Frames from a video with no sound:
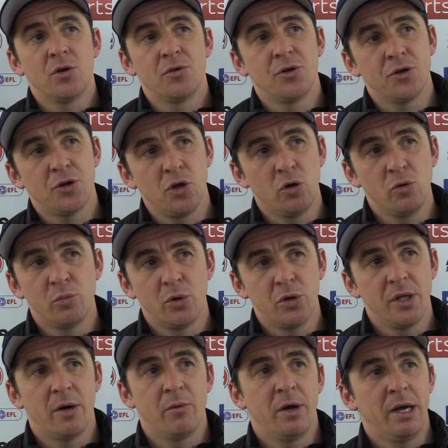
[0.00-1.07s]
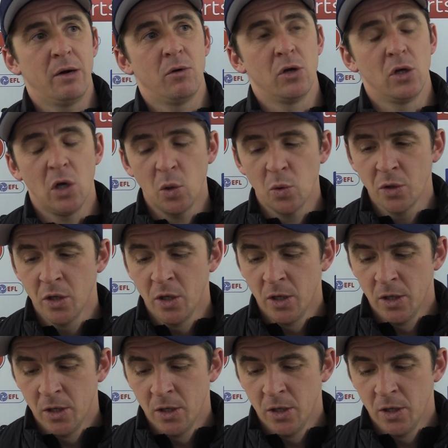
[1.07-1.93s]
not the young boy that went out on loan,